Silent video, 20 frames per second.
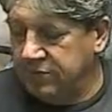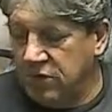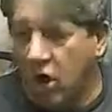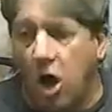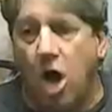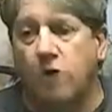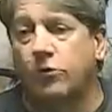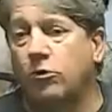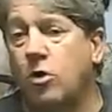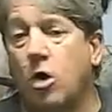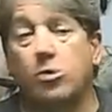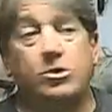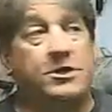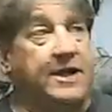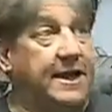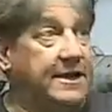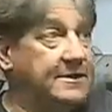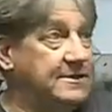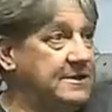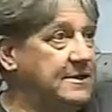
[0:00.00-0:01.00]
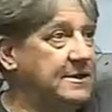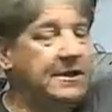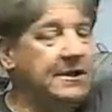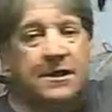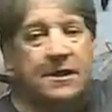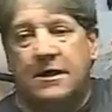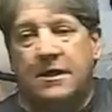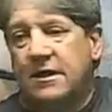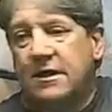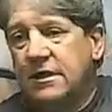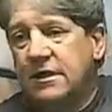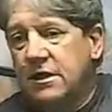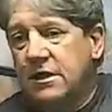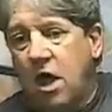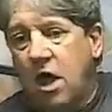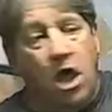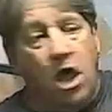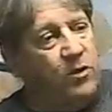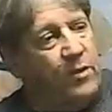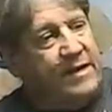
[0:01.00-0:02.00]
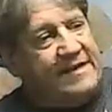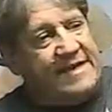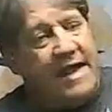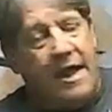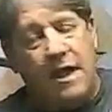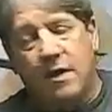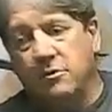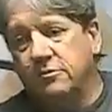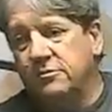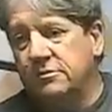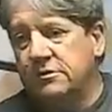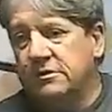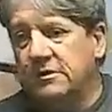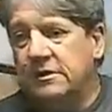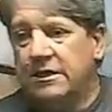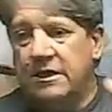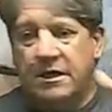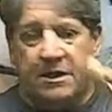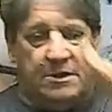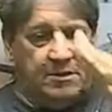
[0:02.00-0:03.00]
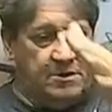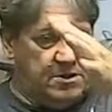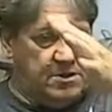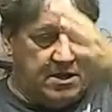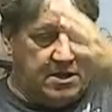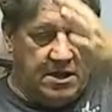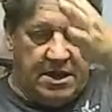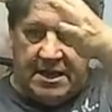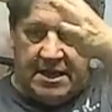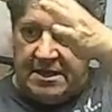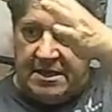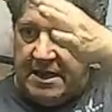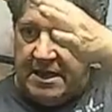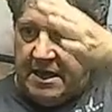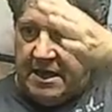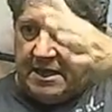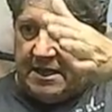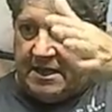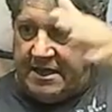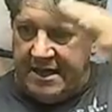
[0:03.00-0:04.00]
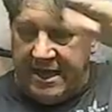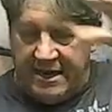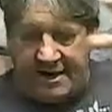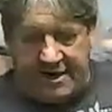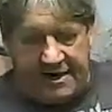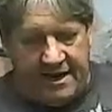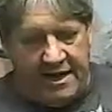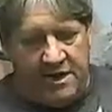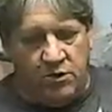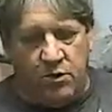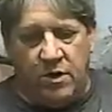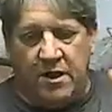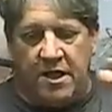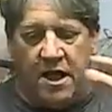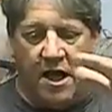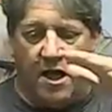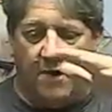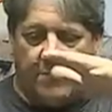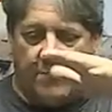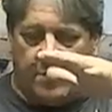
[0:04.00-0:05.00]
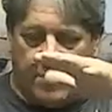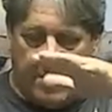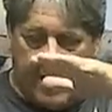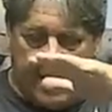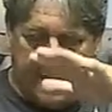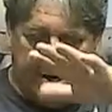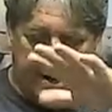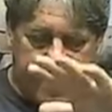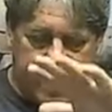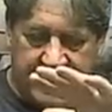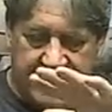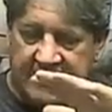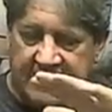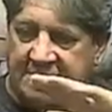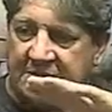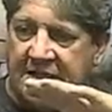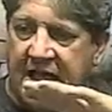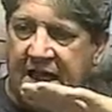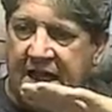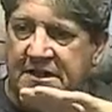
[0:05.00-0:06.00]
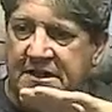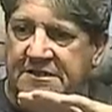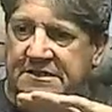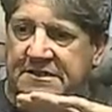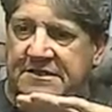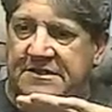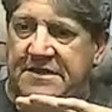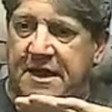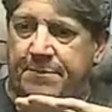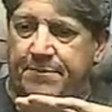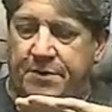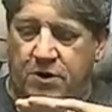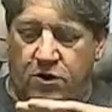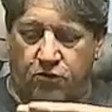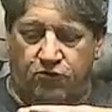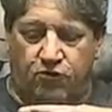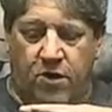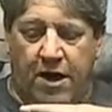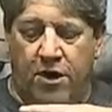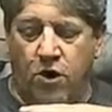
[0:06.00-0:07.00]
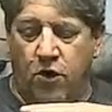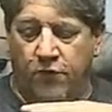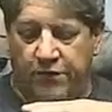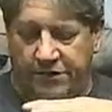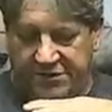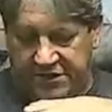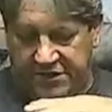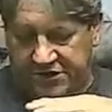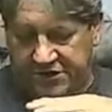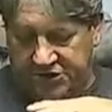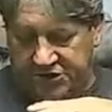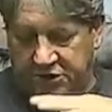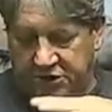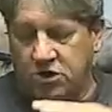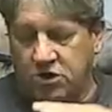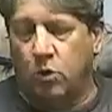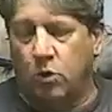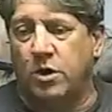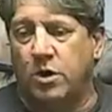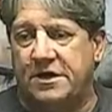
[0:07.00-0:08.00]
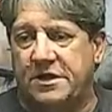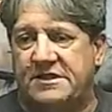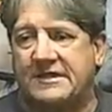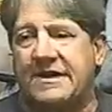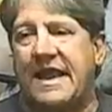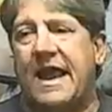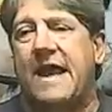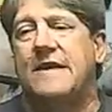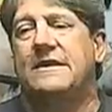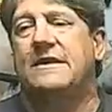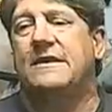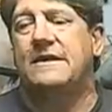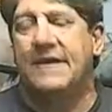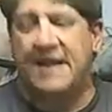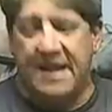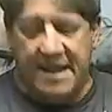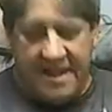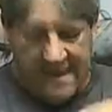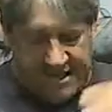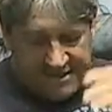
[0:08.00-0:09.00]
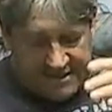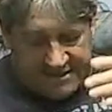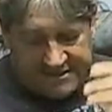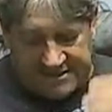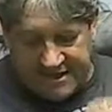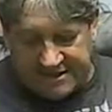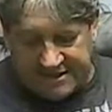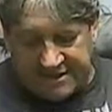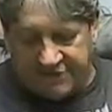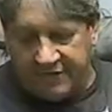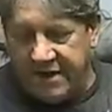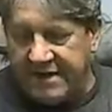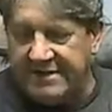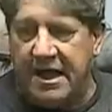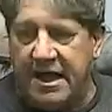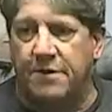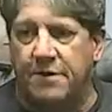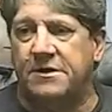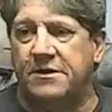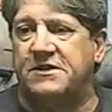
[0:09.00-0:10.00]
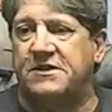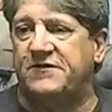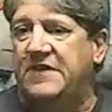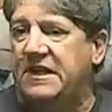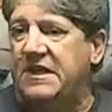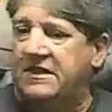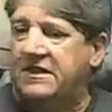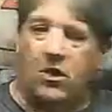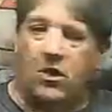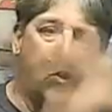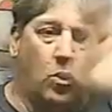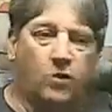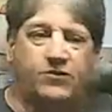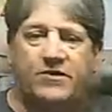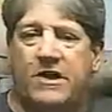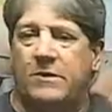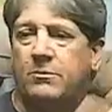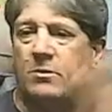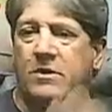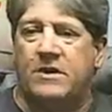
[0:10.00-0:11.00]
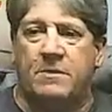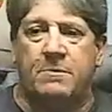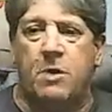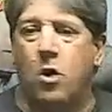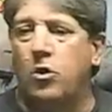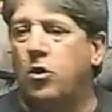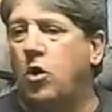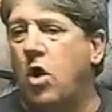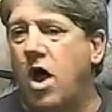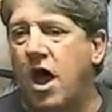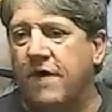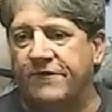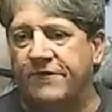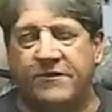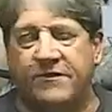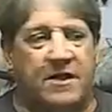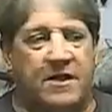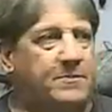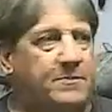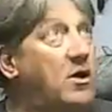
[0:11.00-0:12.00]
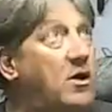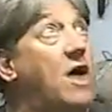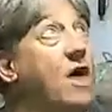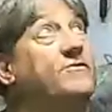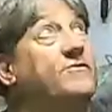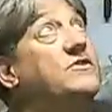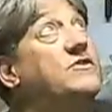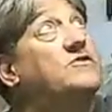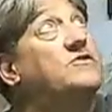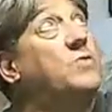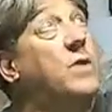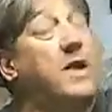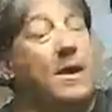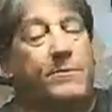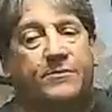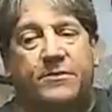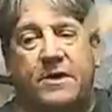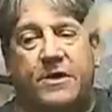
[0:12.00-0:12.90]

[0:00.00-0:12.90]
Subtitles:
Auto rotate all the way down, get it into a hover, and then sidestep it right over to the circle where he's standing. It sets it right down at his feet the whole time with the motor off. They've been off since way up